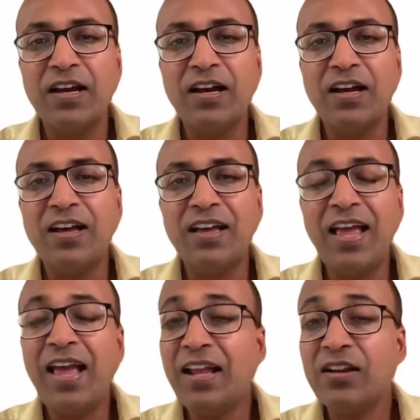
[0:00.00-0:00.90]

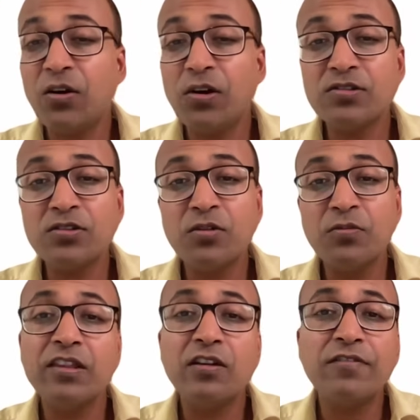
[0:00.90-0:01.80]
and also
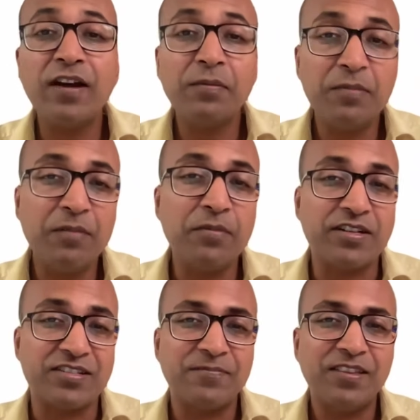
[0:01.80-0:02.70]
with your family
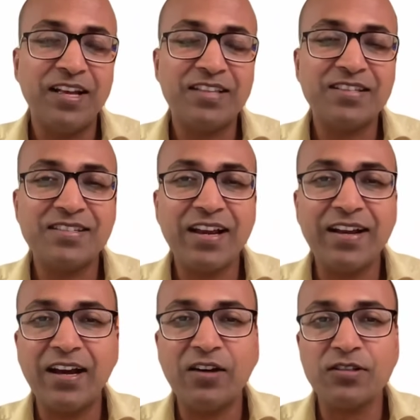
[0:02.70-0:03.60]
members. That's the
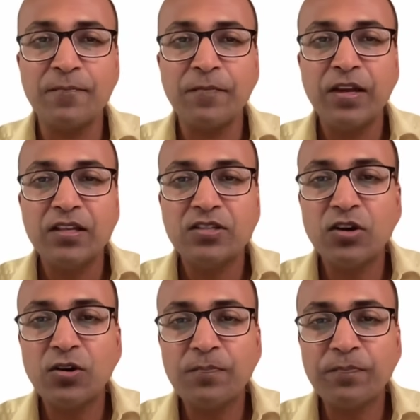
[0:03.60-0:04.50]
second house.
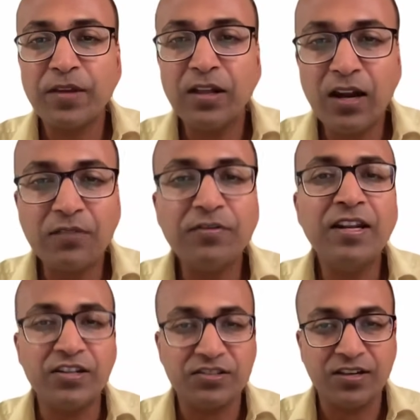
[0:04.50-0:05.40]
So a lot of
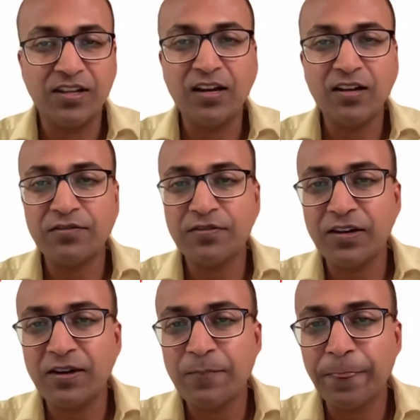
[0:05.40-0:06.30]
dinners, a lot
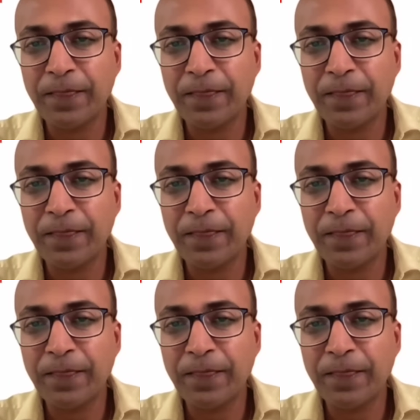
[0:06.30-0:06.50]
of